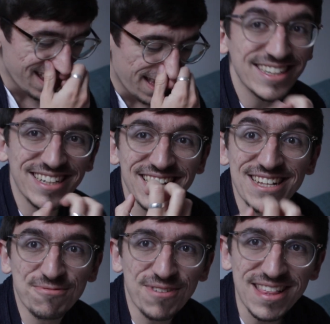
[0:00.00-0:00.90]
Ah,
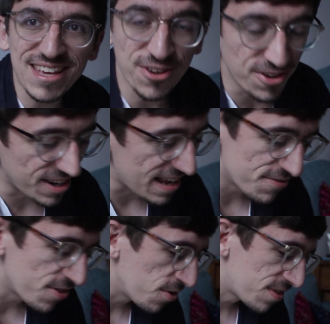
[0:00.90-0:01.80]
it's really good.
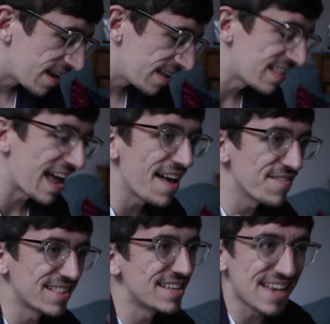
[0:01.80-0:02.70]
Even though they're
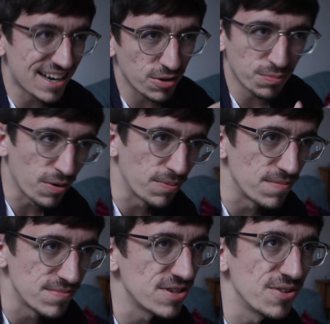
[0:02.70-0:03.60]
having these adult
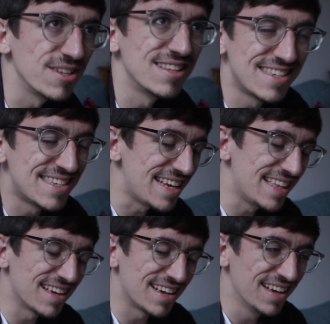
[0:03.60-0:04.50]
problems, you can see
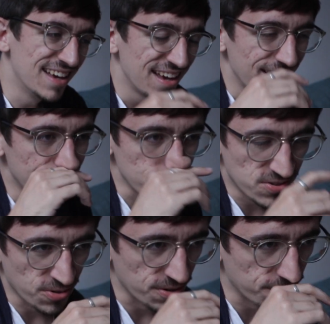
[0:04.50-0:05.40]
the
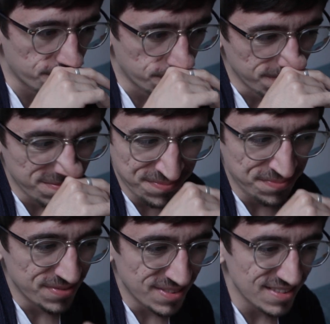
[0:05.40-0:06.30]
sort of
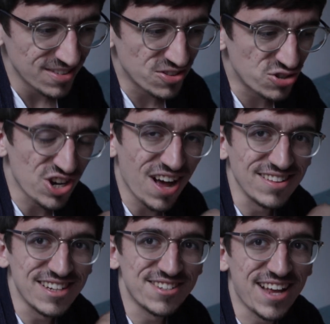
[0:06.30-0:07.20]

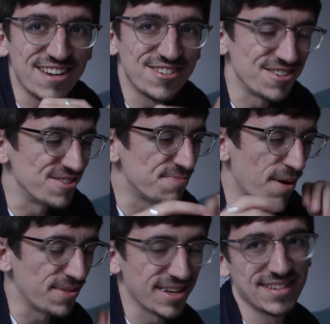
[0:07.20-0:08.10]
childish tensions
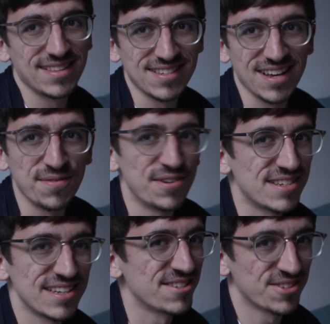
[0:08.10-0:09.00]
bubbling to the
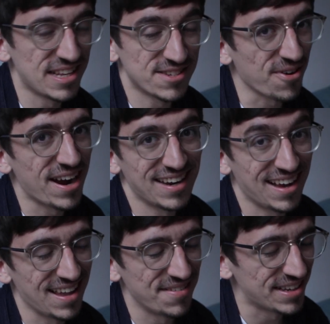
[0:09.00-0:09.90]
surface. It's great. I
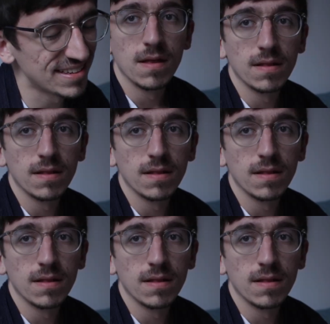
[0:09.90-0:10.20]
love it.